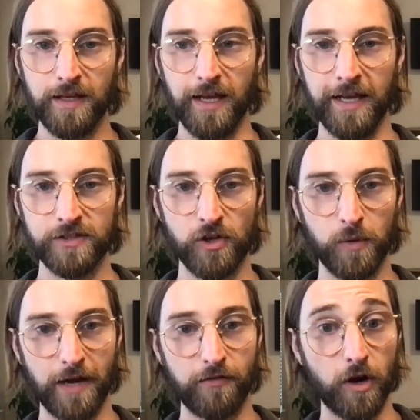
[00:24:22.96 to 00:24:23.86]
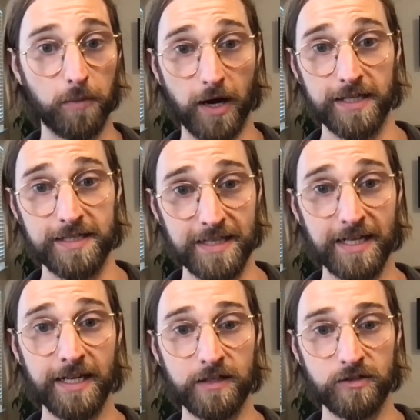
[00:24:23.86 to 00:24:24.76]
And so whatever our body is
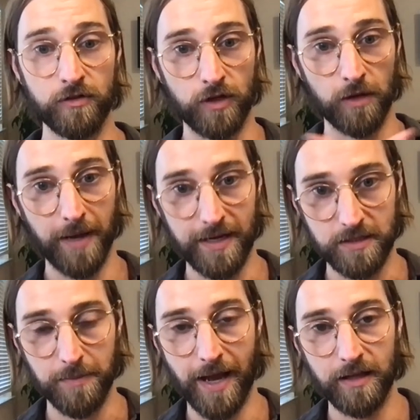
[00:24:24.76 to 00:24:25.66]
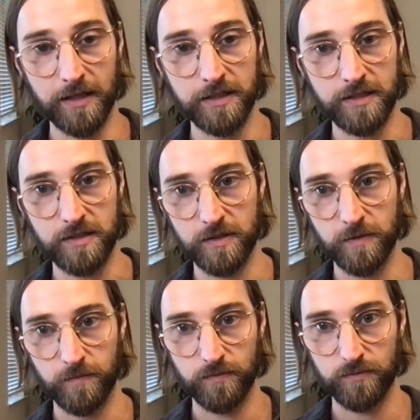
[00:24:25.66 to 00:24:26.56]
needing to come back to balance,
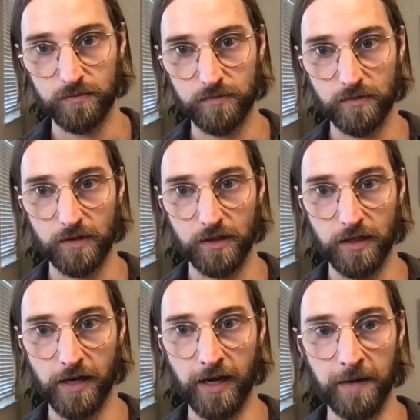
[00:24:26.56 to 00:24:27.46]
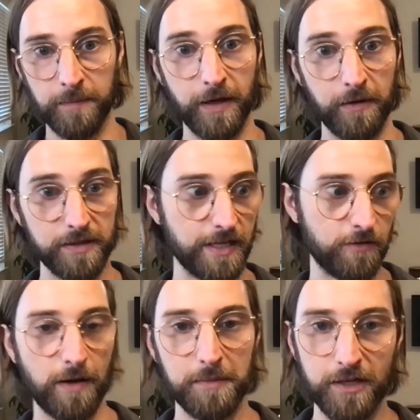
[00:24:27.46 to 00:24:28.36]
there is
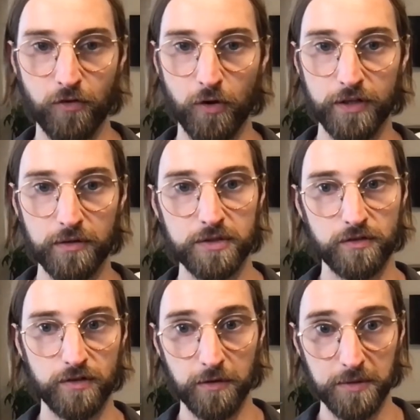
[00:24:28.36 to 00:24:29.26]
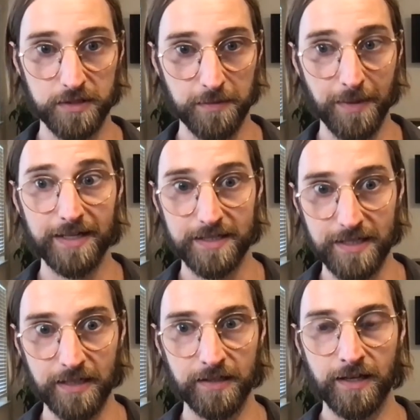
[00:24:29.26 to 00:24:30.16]
a remedy for it. There is a
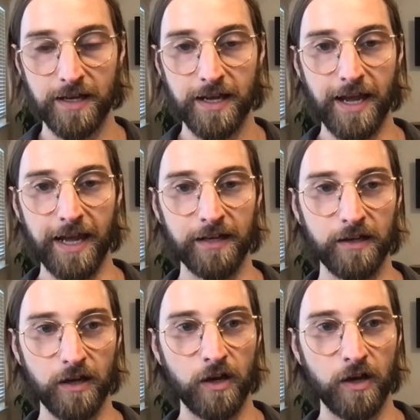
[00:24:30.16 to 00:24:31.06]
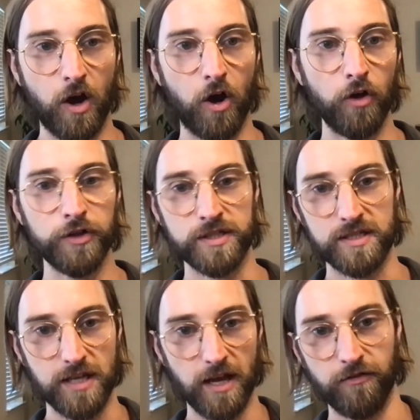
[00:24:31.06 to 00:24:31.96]
medicine, and all the
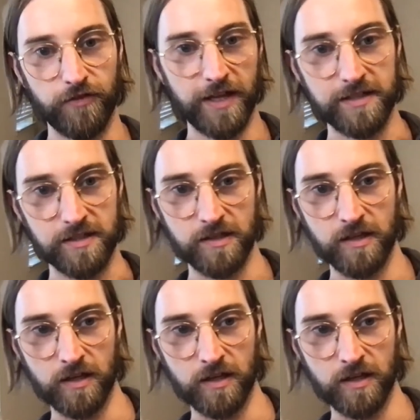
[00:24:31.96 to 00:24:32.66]
stuff that's